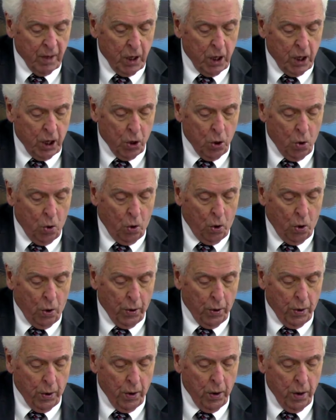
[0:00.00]
in
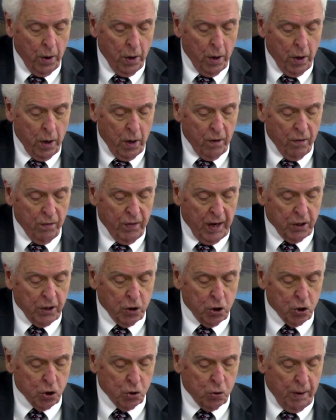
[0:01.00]
order that
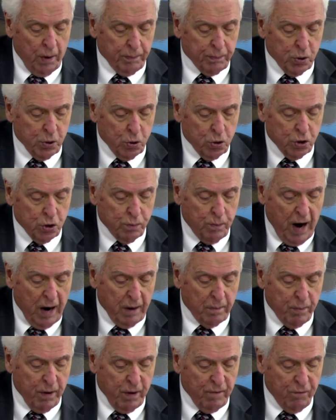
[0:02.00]
the scriptures
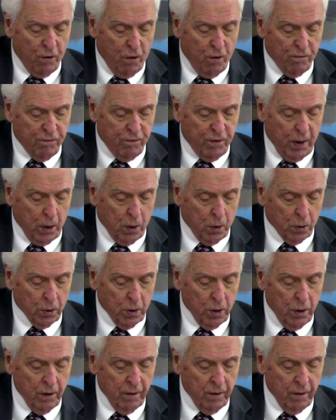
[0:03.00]
might be fulfilled.